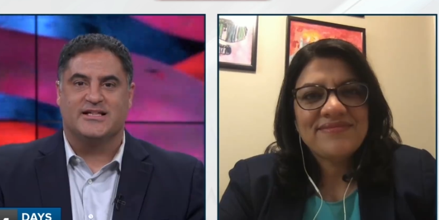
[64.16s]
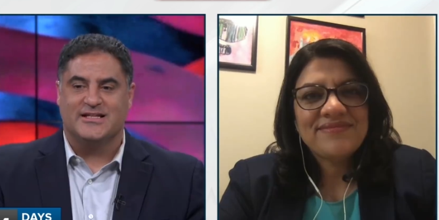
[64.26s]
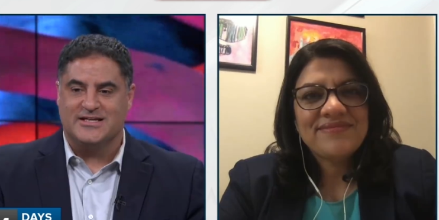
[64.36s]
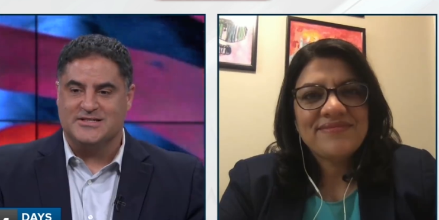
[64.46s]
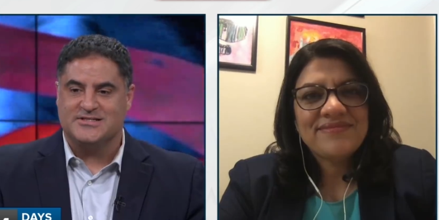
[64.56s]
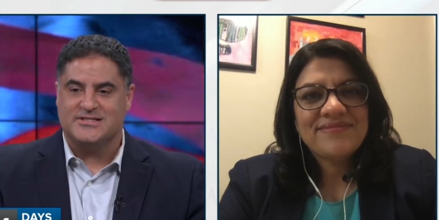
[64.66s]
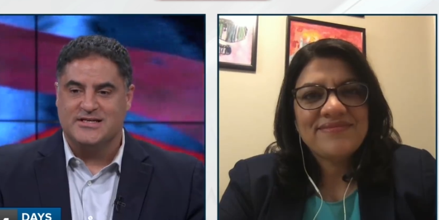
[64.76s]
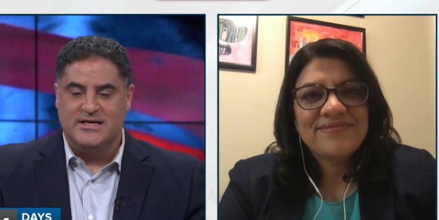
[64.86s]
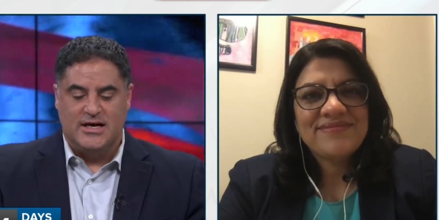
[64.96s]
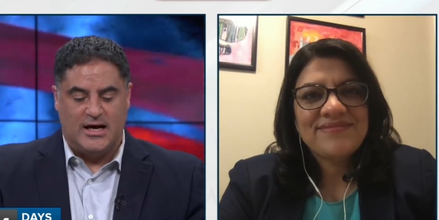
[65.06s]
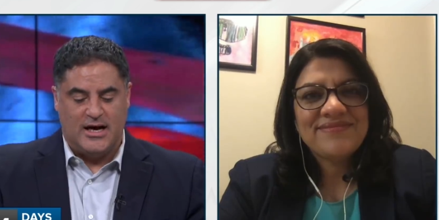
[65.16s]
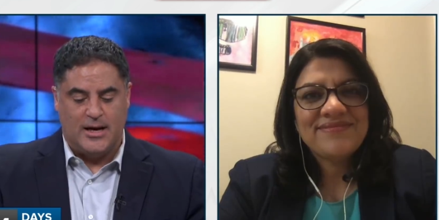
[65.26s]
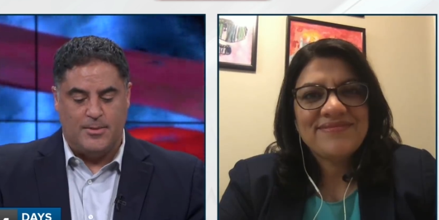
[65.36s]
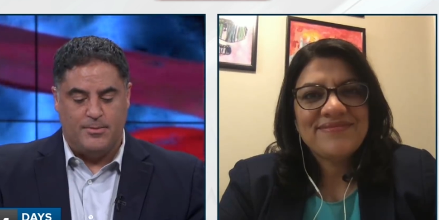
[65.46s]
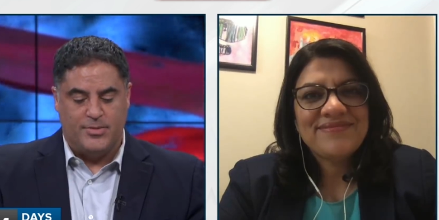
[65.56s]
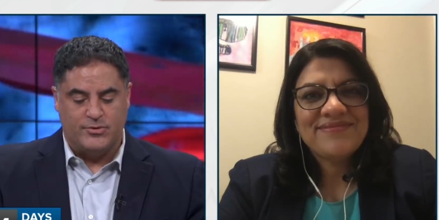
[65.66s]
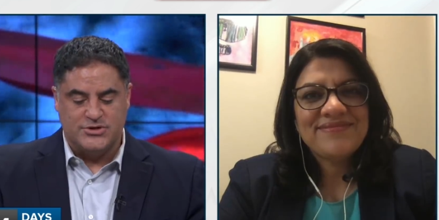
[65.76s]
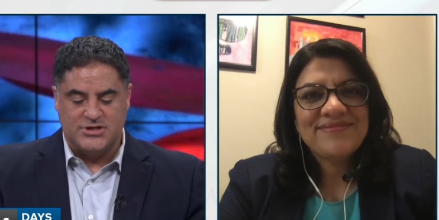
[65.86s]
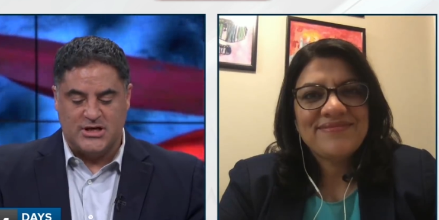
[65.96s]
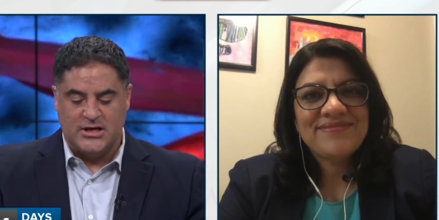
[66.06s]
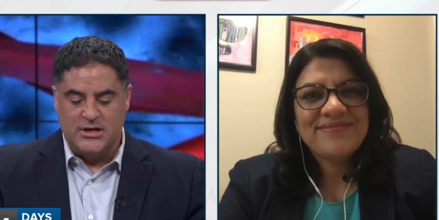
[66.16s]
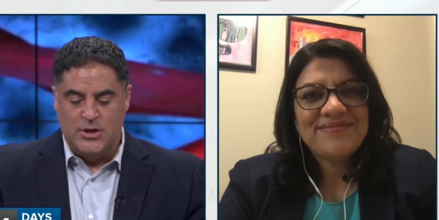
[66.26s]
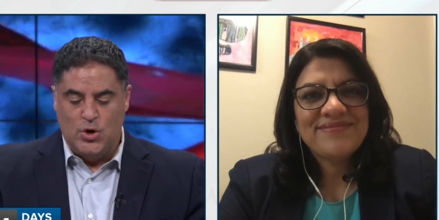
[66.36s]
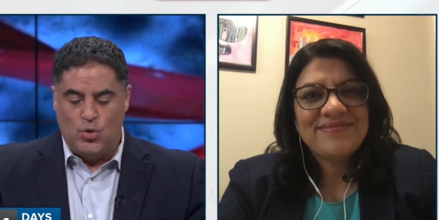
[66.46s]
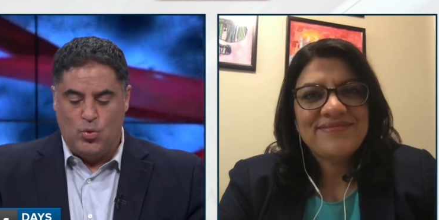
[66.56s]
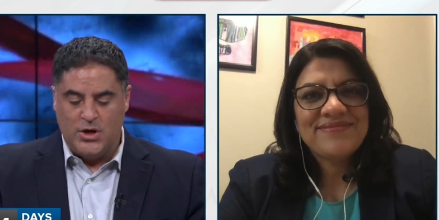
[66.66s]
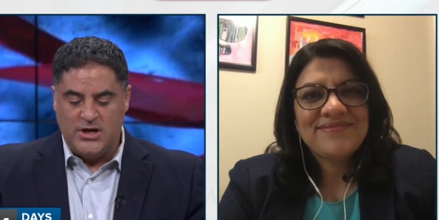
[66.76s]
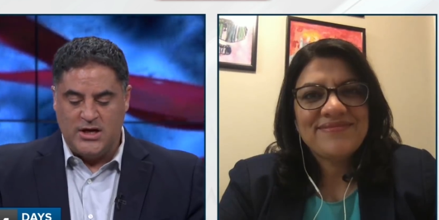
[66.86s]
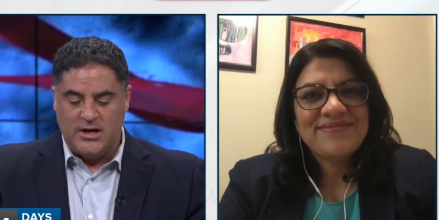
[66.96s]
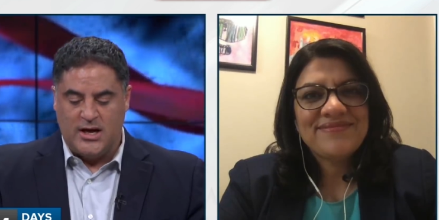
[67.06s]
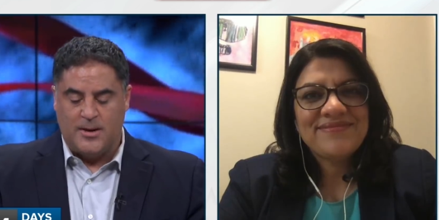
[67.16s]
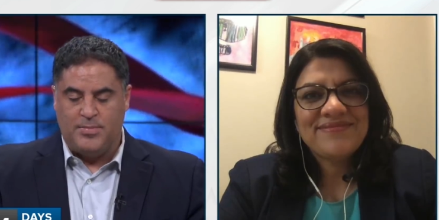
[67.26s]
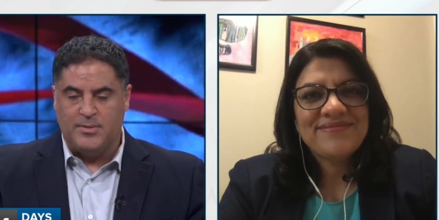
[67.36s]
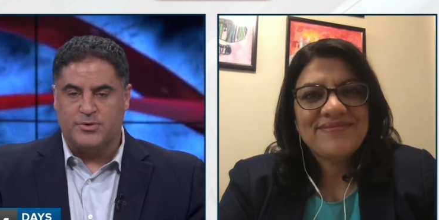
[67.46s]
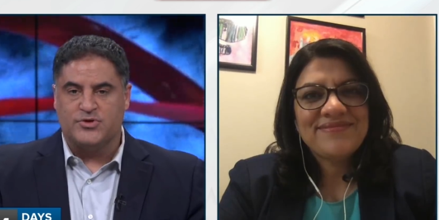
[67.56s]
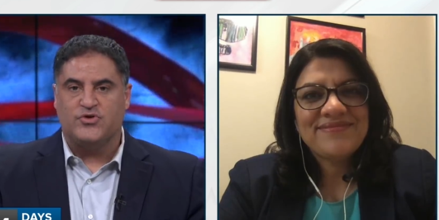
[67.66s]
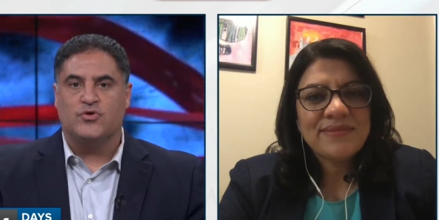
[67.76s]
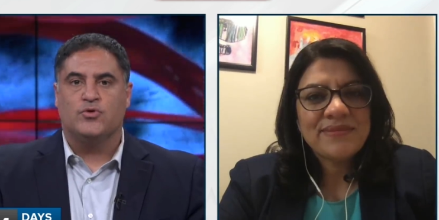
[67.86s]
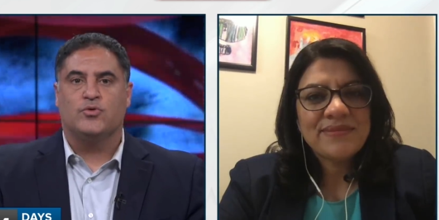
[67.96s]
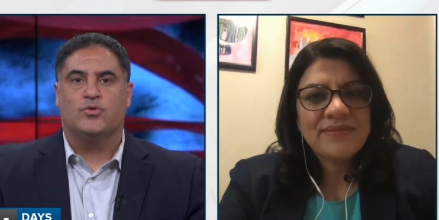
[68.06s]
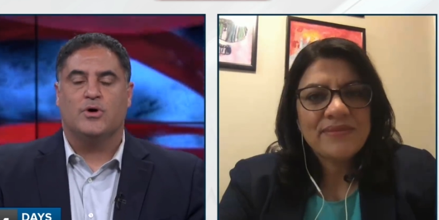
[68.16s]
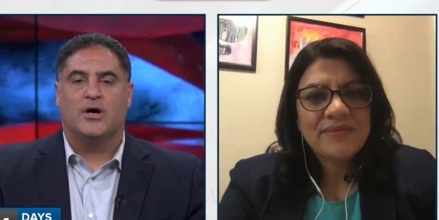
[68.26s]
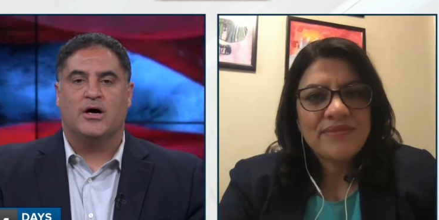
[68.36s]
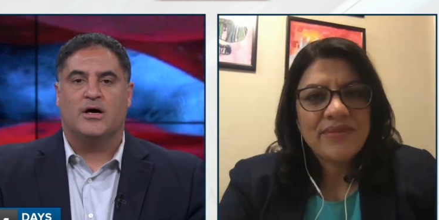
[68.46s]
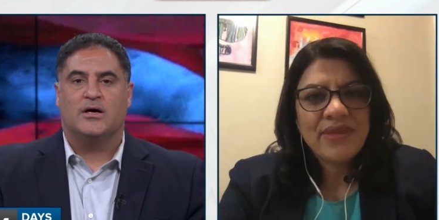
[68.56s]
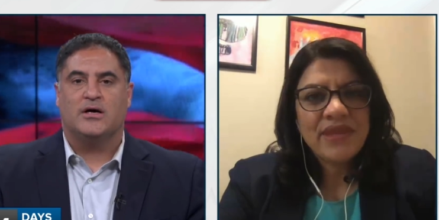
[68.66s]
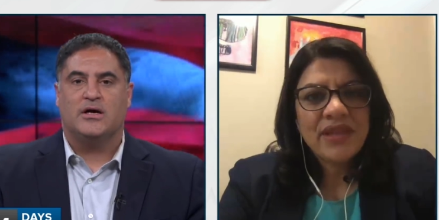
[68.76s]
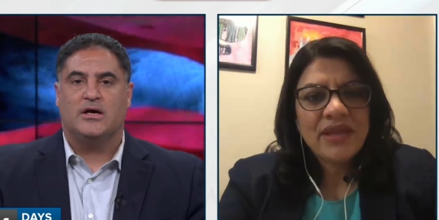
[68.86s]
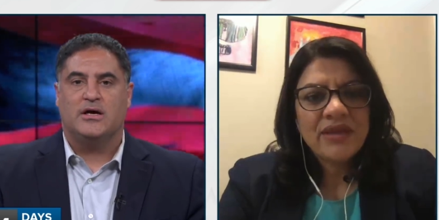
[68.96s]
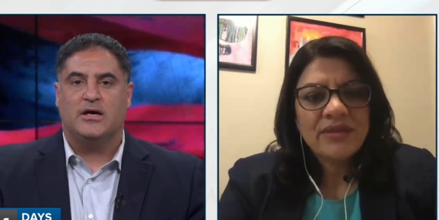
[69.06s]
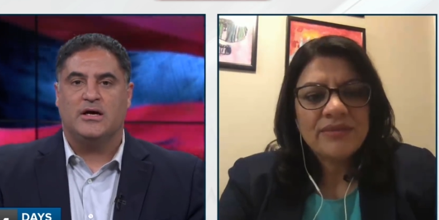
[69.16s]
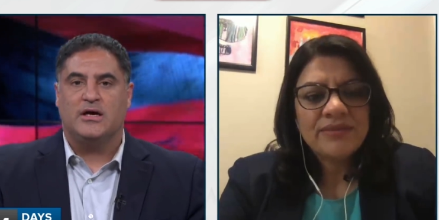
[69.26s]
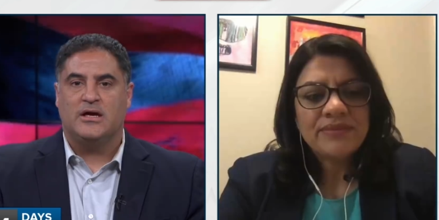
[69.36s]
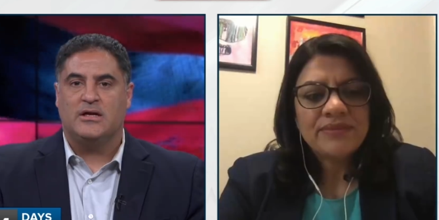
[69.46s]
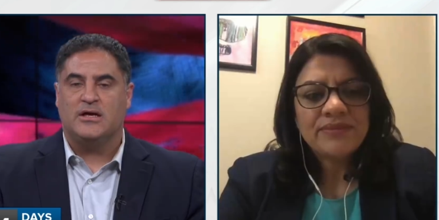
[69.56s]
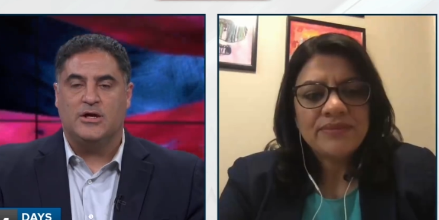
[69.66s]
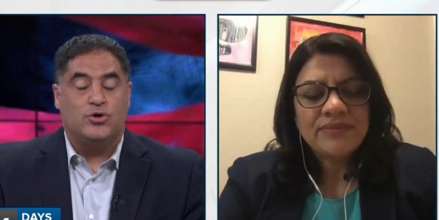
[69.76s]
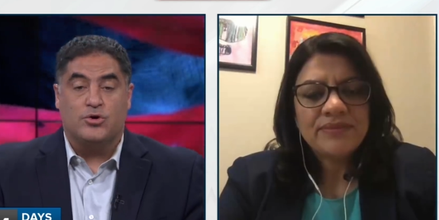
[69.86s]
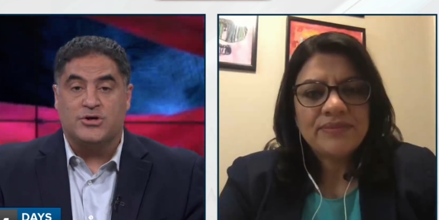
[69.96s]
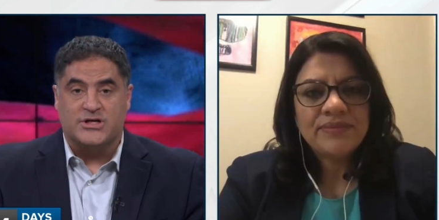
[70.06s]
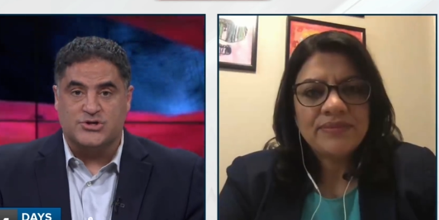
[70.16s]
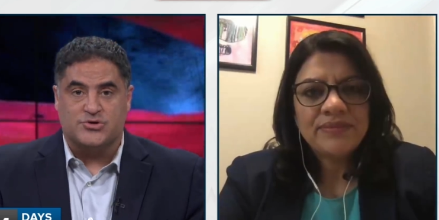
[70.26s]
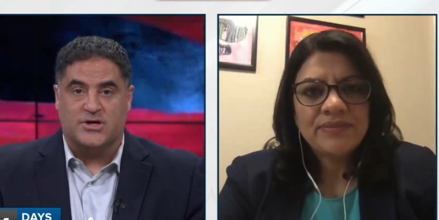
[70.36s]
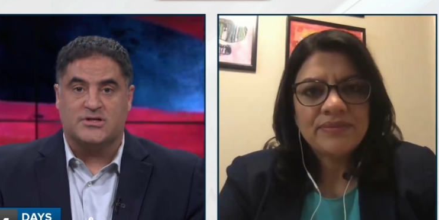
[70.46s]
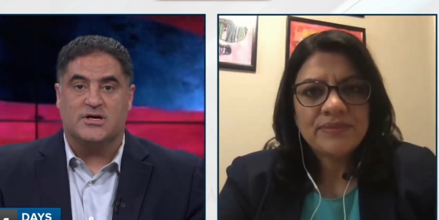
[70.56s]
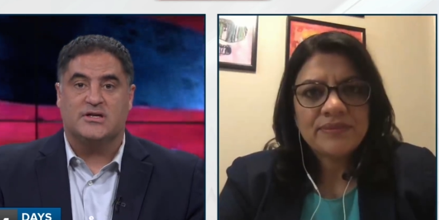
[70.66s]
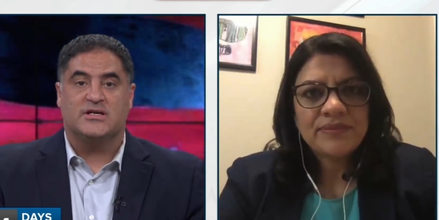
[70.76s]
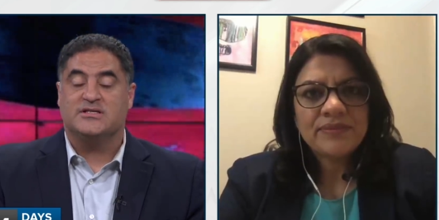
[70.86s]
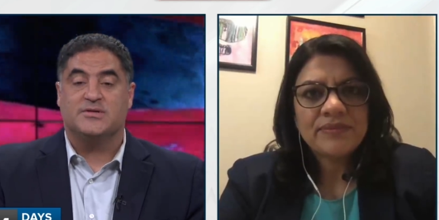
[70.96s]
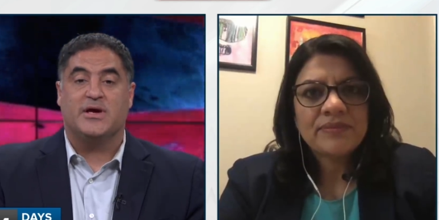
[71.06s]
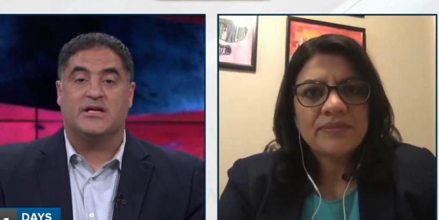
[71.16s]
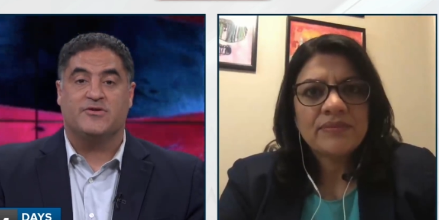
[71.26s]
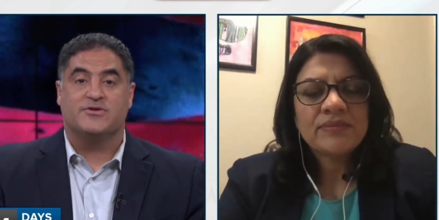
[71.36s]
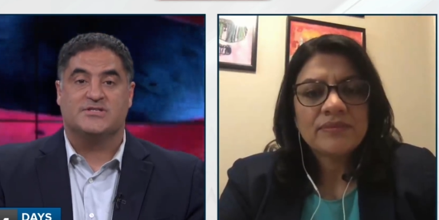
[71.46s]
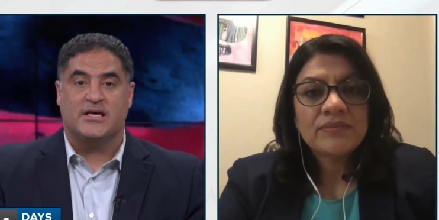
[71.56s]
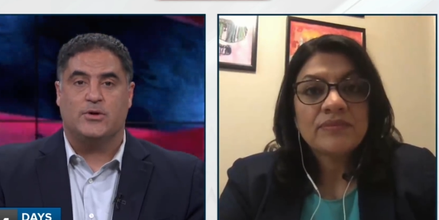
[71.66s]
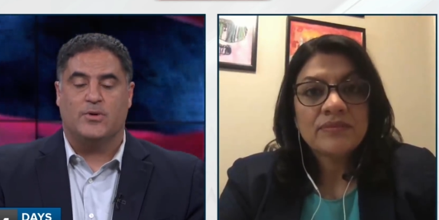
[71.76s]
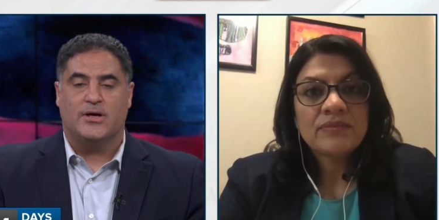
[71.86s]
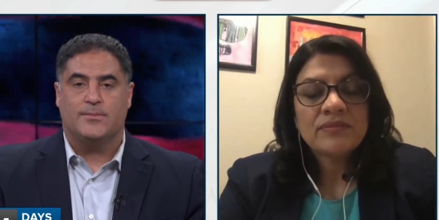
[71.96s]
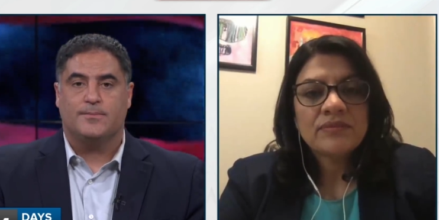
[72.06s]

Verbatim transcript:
Speaker 1: the least. Uh, but Rashida, what can uh, people do uh, in in your district to make a difference anyway?